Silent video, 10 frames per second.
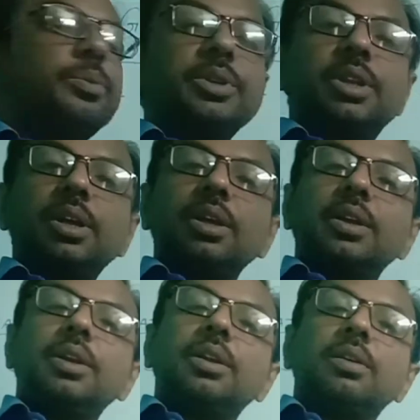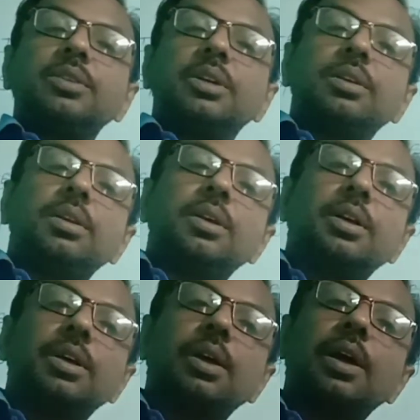with a nozzle.
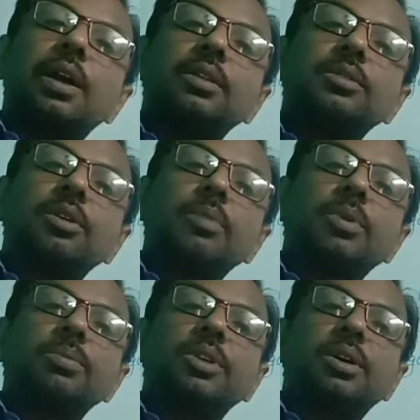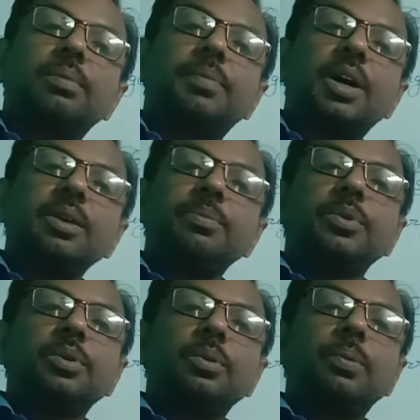At the top of the pipe,
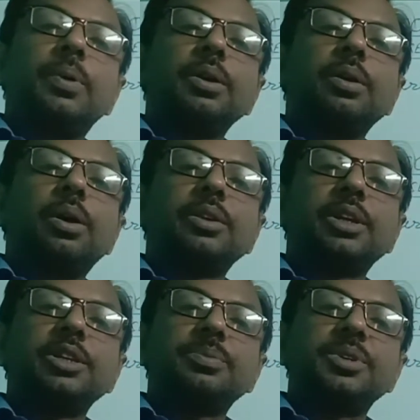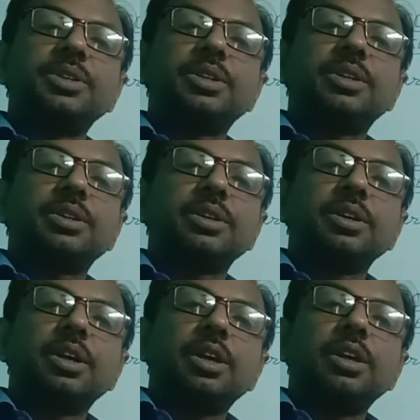one nozzle is fitted.
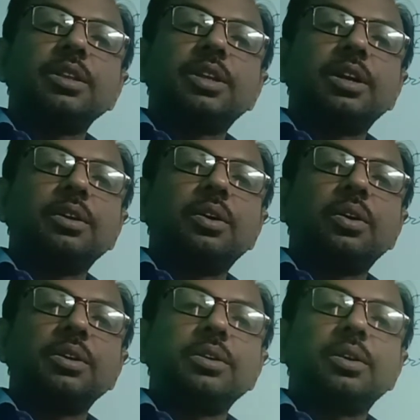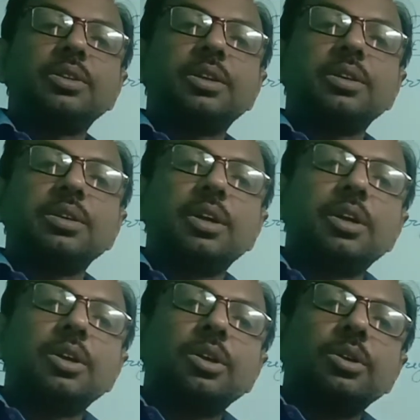In that nozzle,
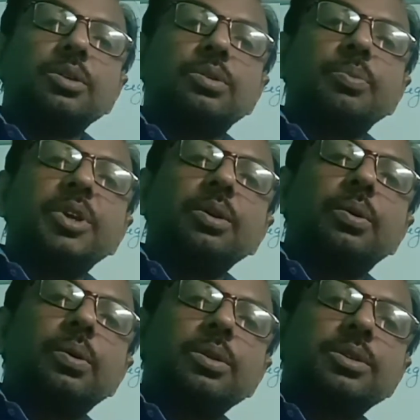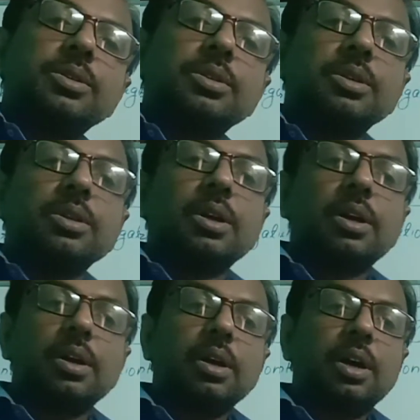so many holes
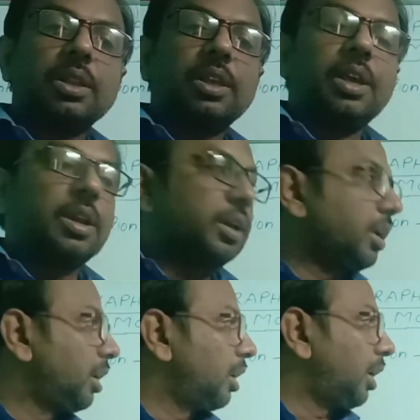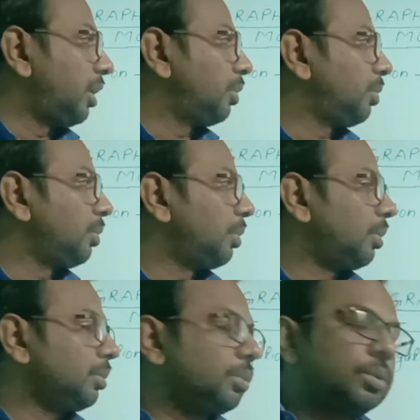are there, and
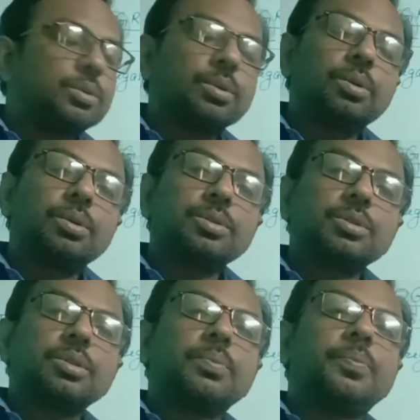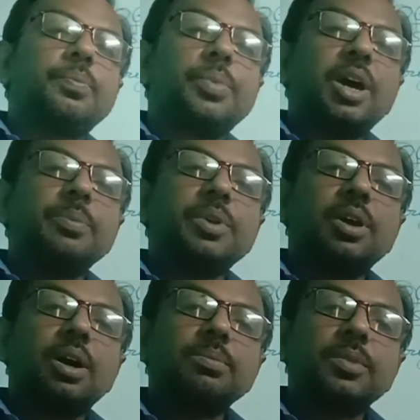through those holes,
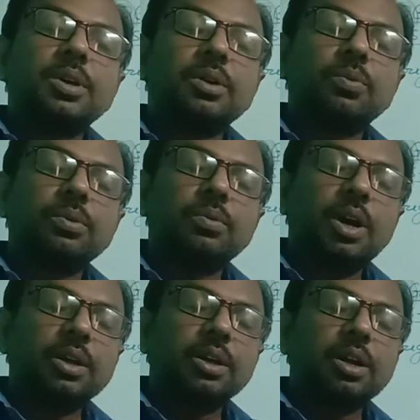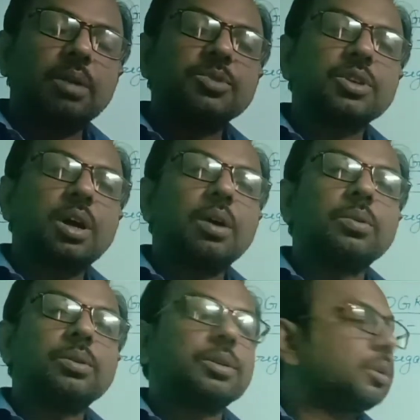water comes
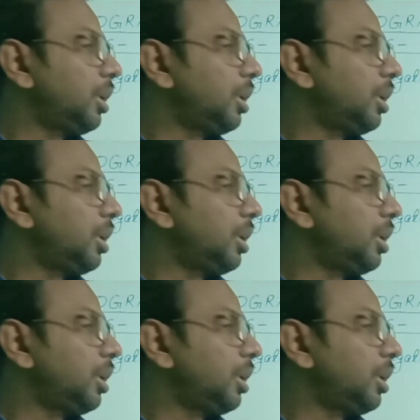out,